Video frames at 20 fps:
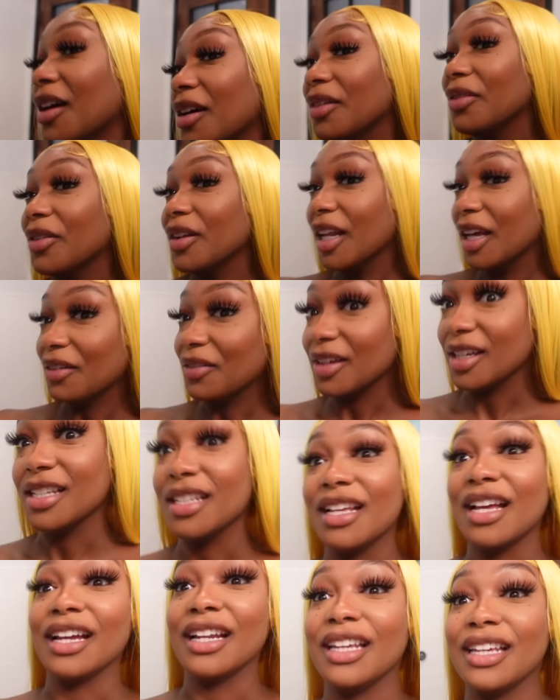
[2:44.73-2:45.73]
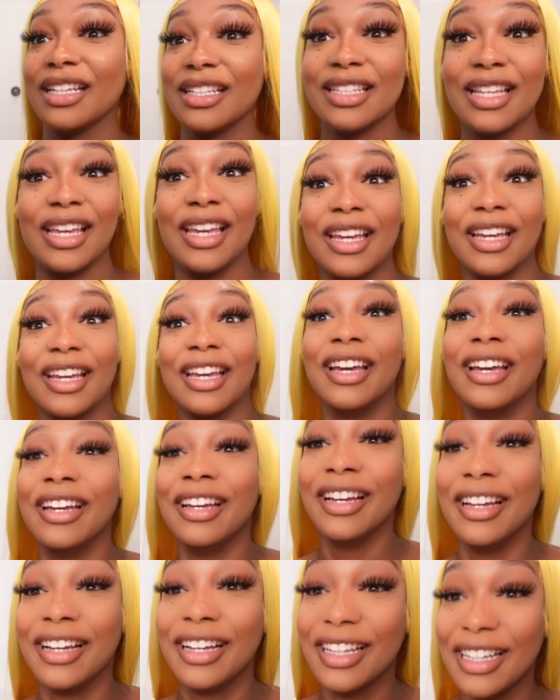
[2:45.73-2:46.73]
I'm gonna have an anxiety
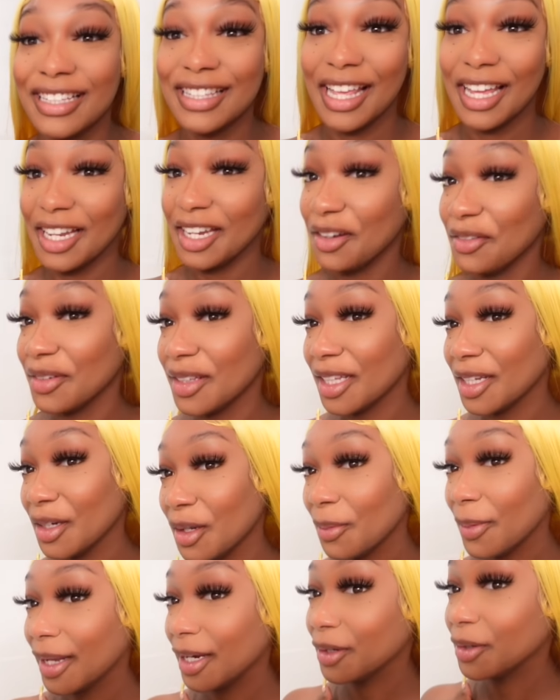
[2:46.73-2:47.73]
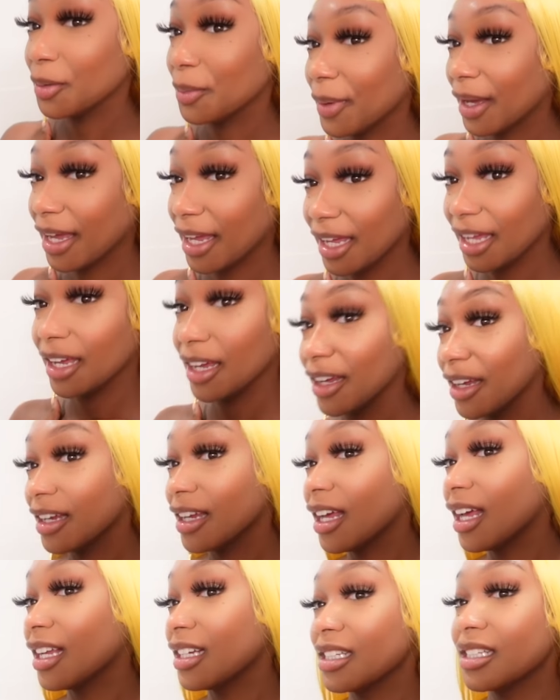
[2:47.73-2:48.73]
attack because I never let nobody do my
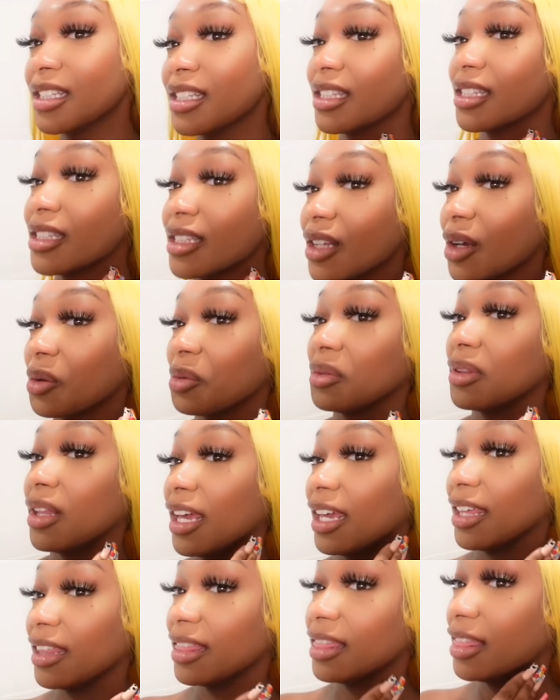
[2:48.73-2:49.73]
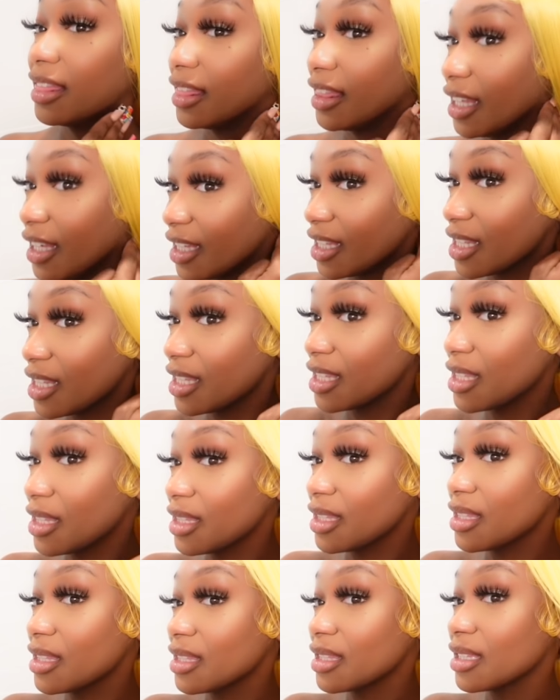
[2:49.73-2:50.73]
hair. I just don't like this,
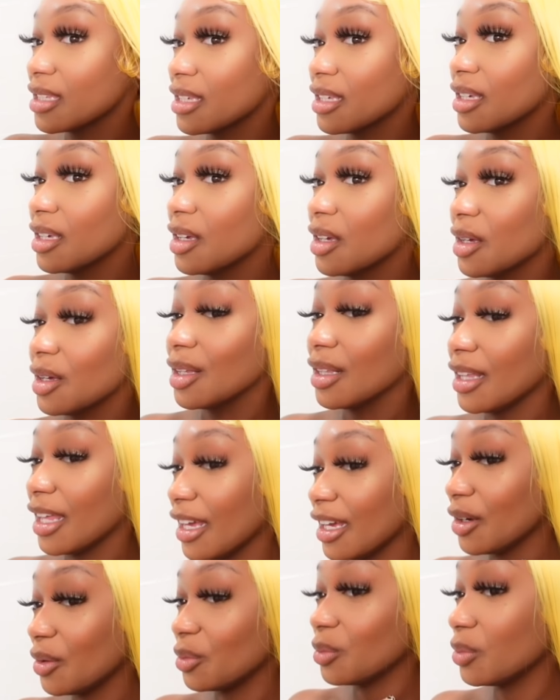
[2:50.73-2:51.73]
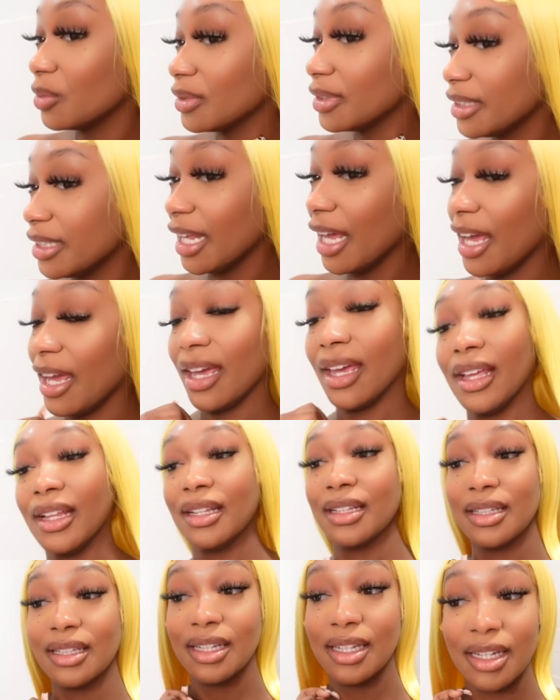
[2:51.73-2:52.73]
like
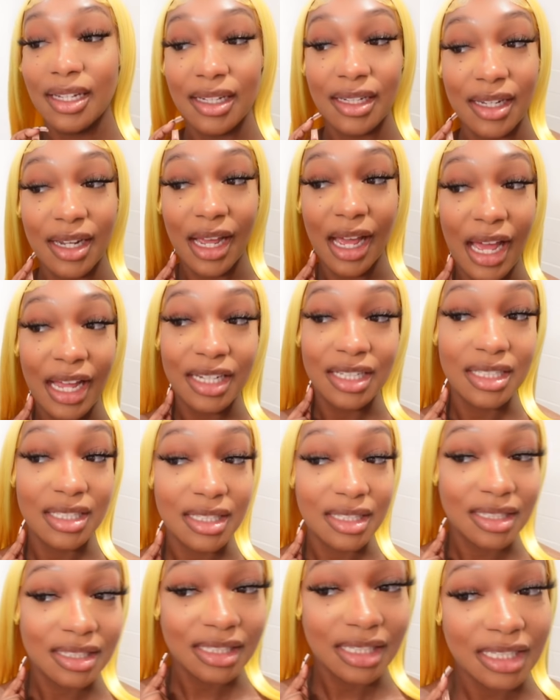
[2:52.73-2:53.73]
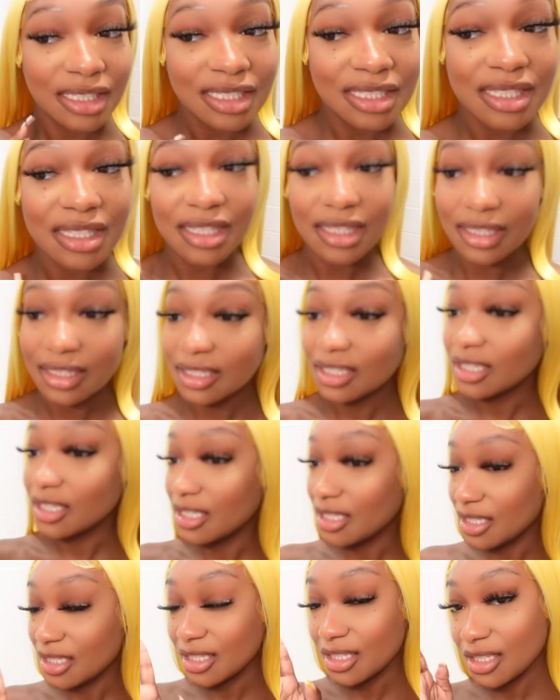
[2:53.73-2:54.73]
that, and I just it just
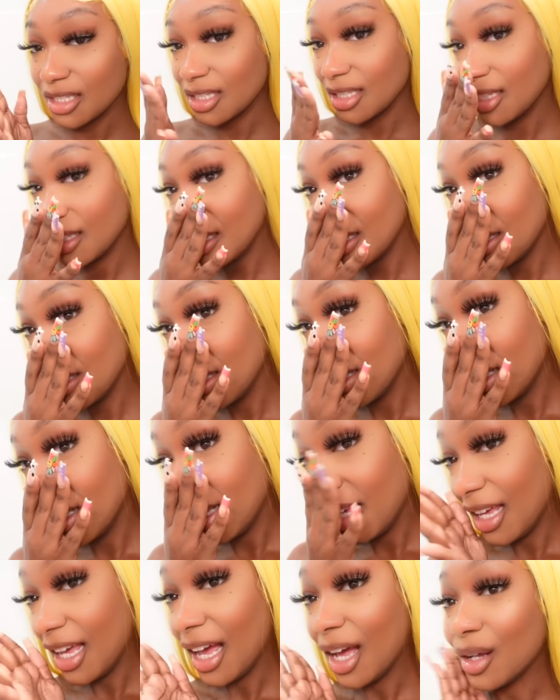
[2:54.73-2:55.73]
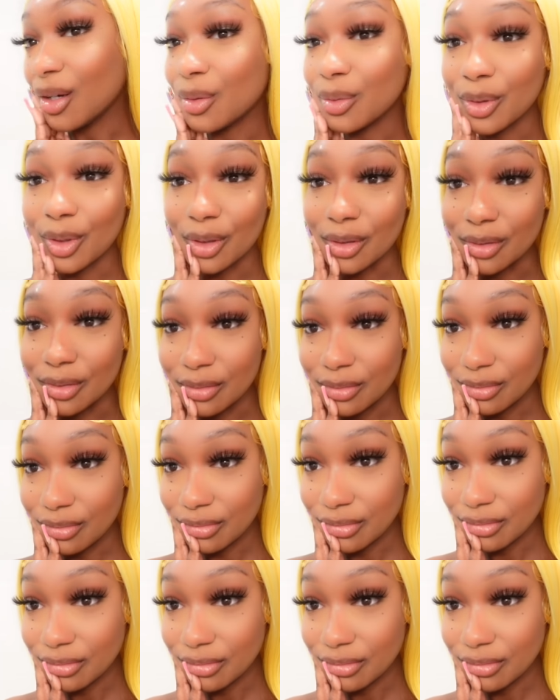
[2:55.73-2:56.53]
it just I don't know.